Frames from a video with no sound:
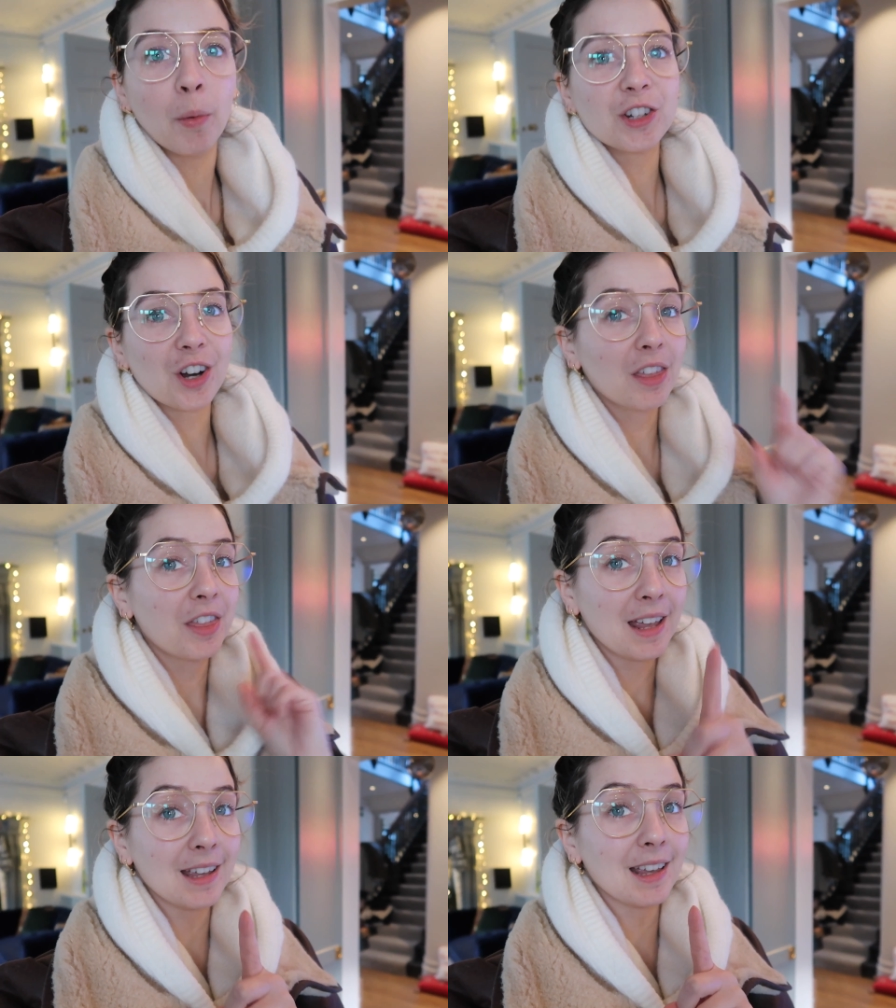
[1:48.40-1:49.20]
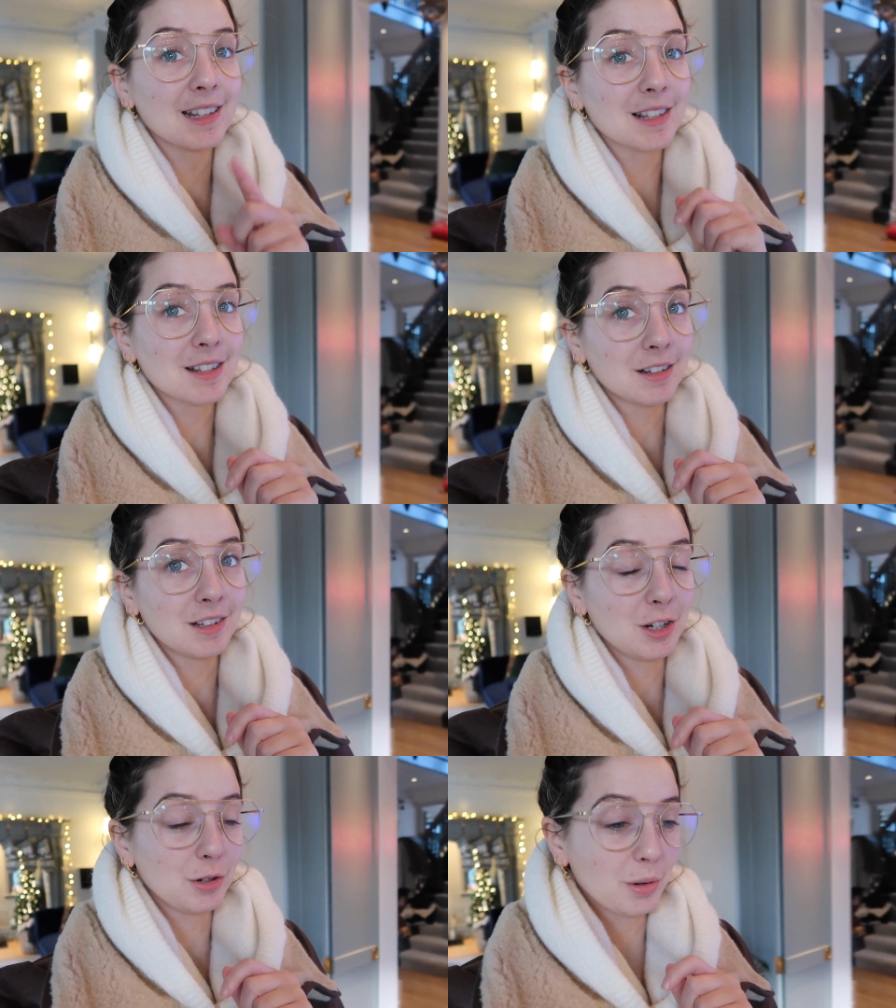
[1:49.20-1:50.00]
which I think is a sign
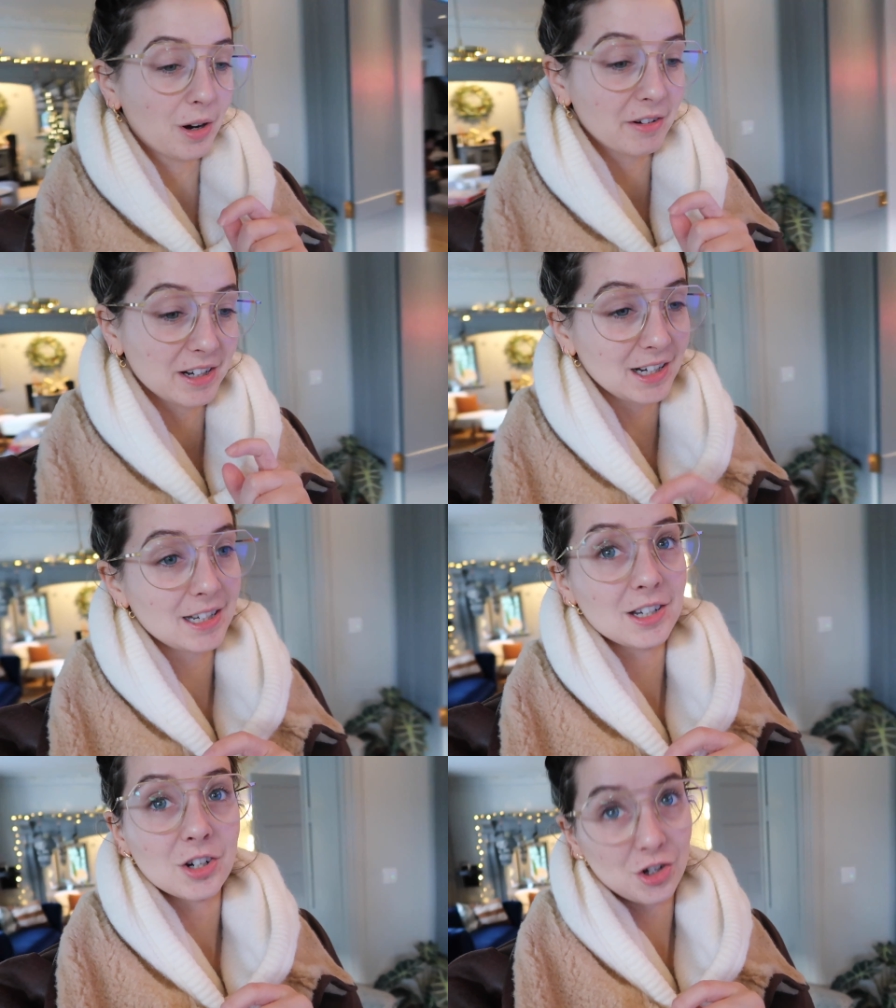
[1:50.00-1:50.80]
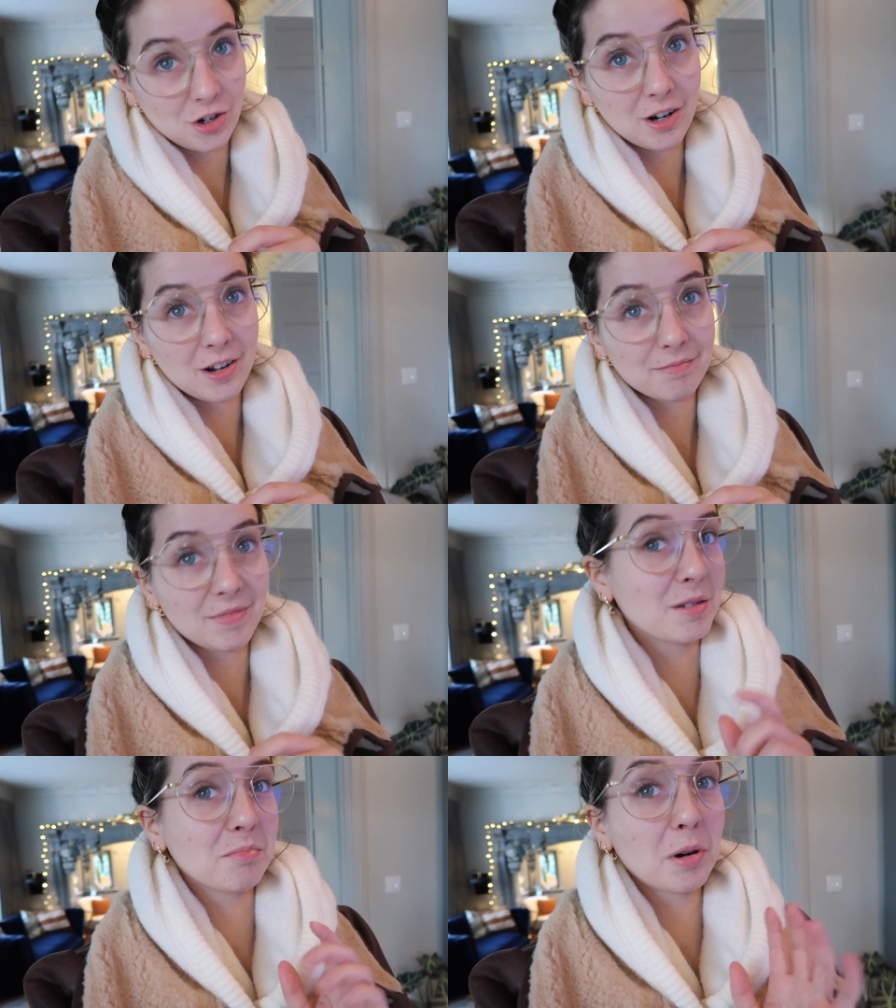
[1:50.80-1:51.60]
that you are addicted to sugar.
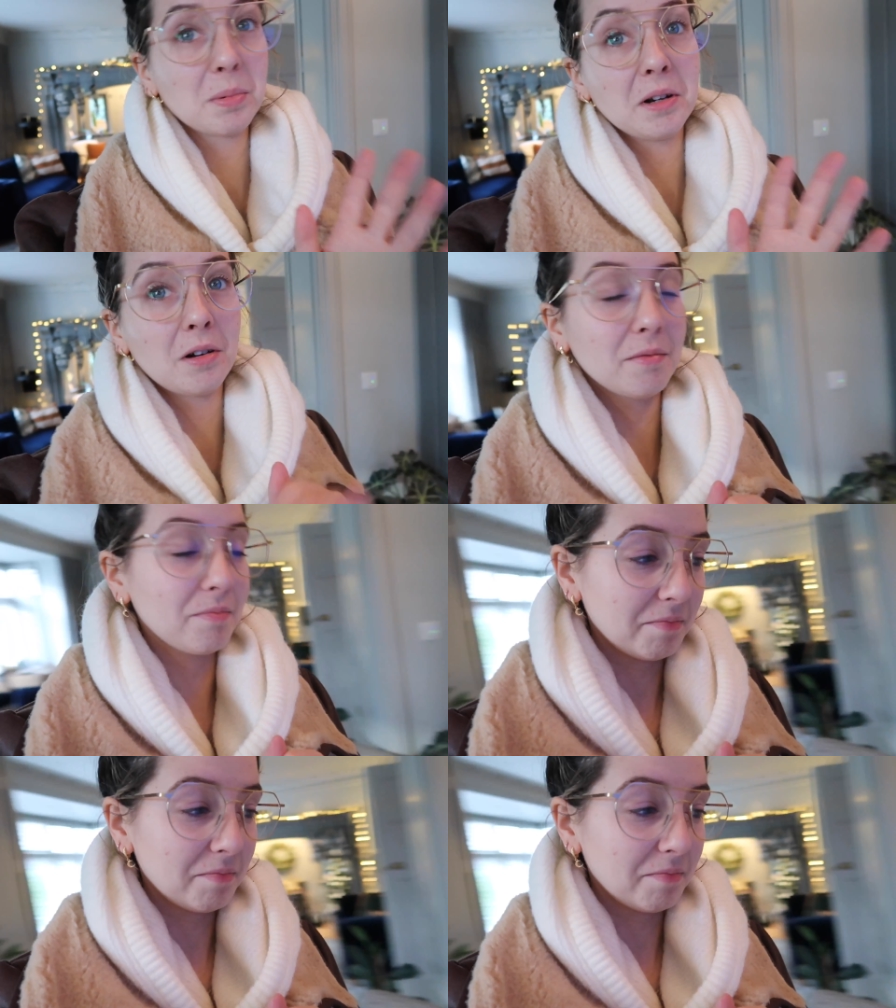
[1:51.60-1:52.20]
It's probably not